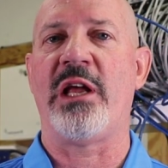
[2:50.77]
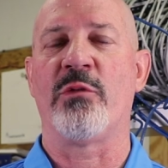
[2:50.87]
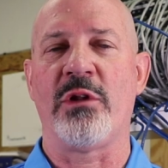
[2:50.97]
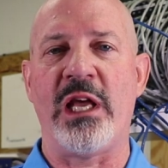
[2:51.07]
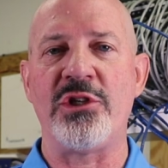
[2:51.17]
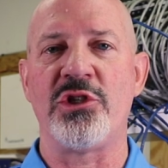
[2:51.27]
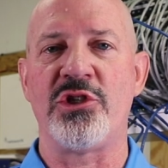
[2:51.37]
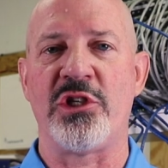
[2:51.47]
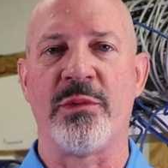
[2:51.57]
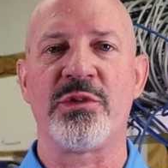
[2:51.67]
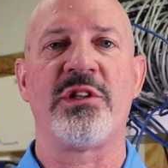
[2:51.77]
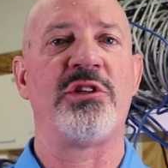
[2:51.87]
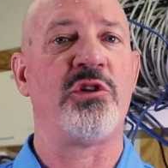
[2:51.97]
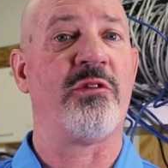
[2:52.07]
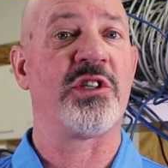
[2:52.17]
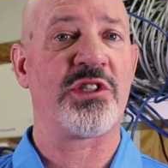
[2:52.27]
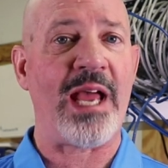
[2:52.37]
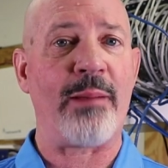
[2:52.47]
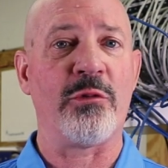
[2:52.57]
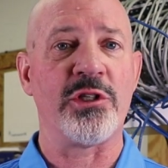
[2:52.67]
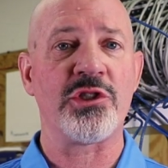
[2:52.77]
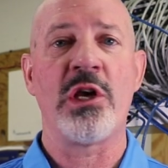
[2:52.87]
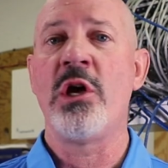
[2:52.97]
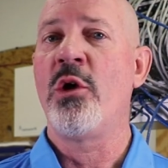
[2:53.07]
and relationships that you've established